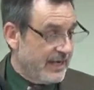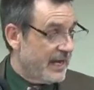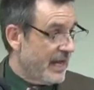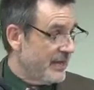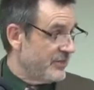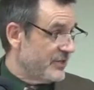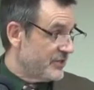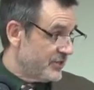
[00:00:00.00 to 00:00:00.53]

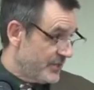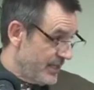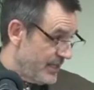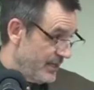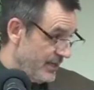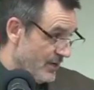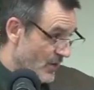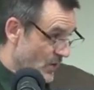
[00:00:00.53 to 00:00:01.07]
and the
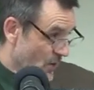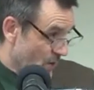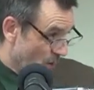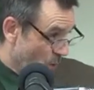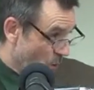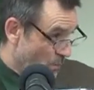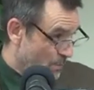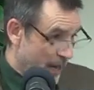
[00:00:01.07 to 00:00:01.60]
sea
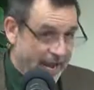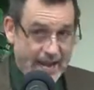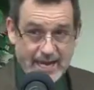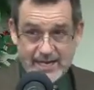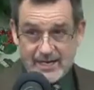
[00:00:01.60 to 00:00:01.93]
obey